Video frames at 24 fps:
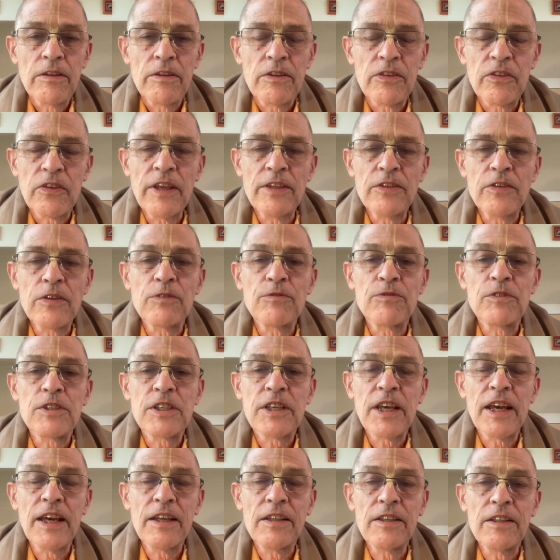The sense of
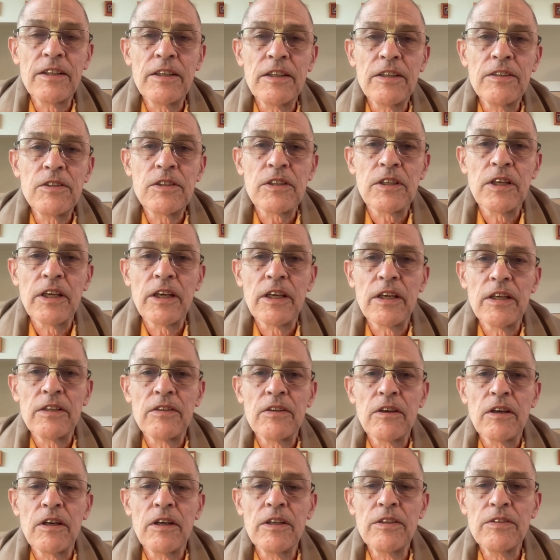challenge
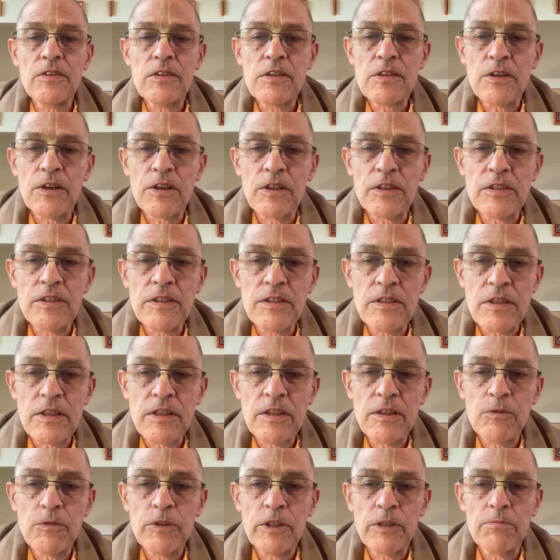and
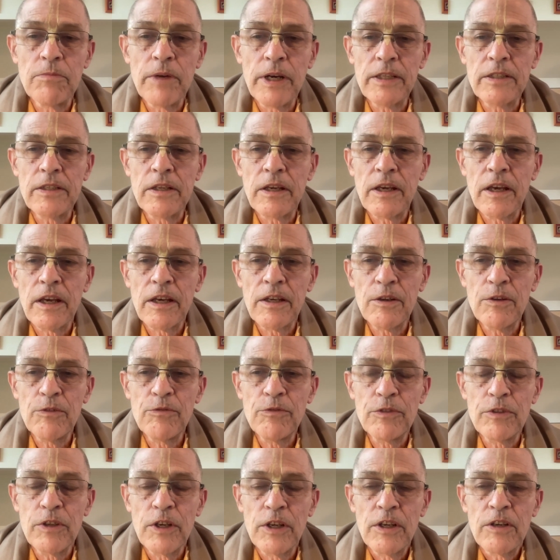uncertainty we might
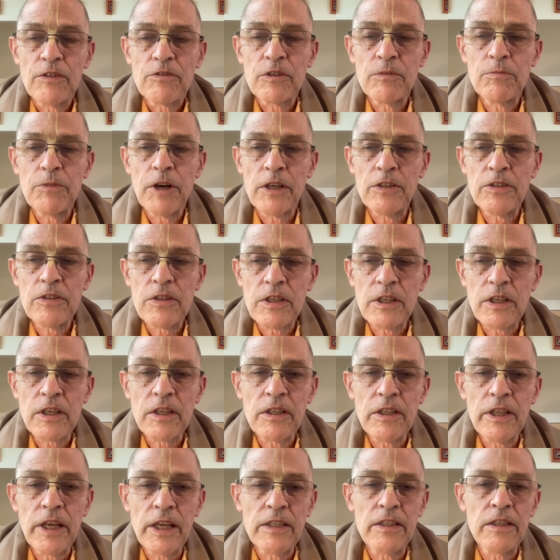have from
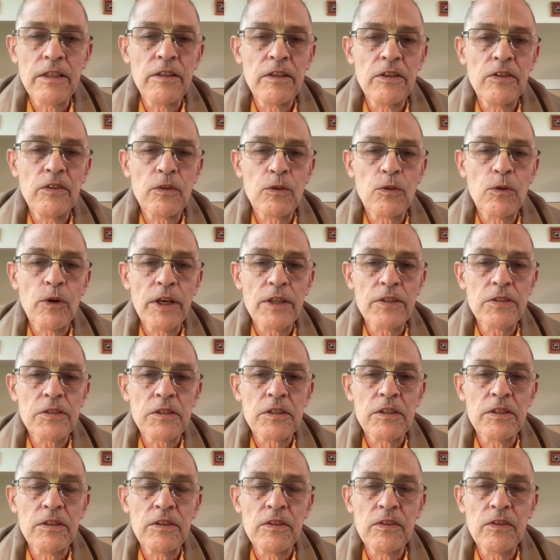articulating these
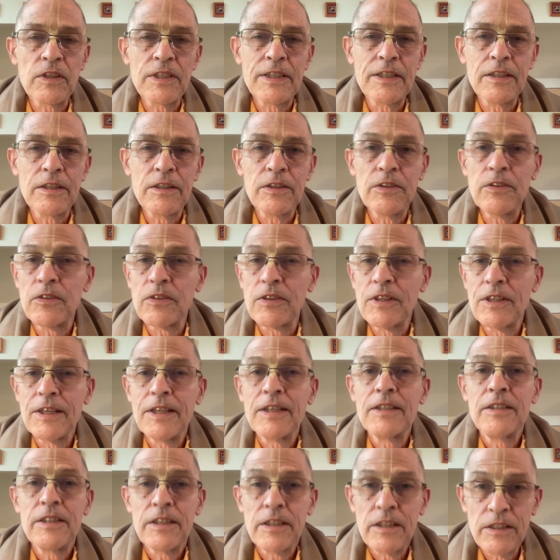questions is
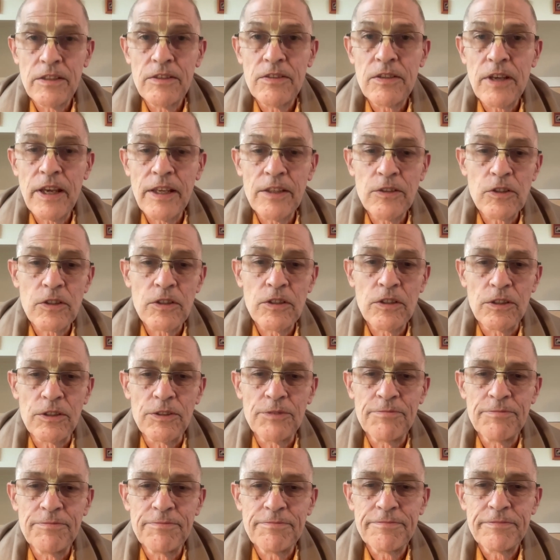
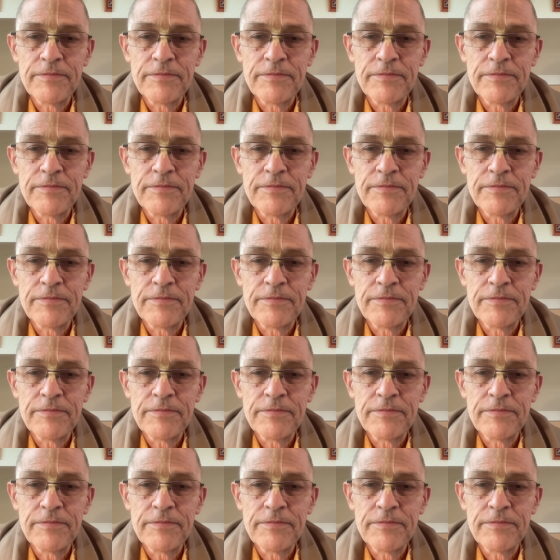intentional.